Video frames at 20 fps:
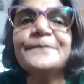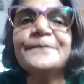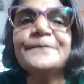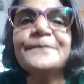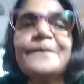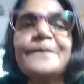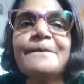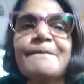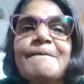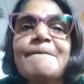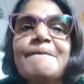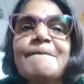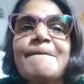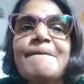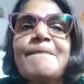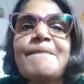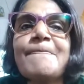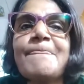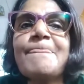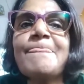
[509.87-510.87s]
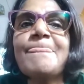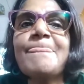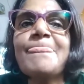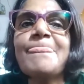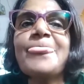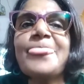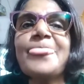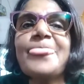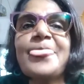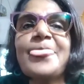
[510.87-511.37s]
birds,
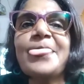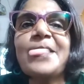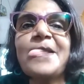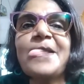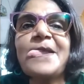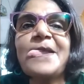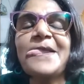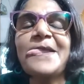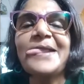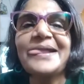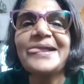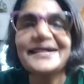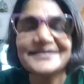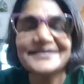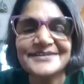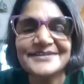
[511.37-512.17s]
uh, plants, and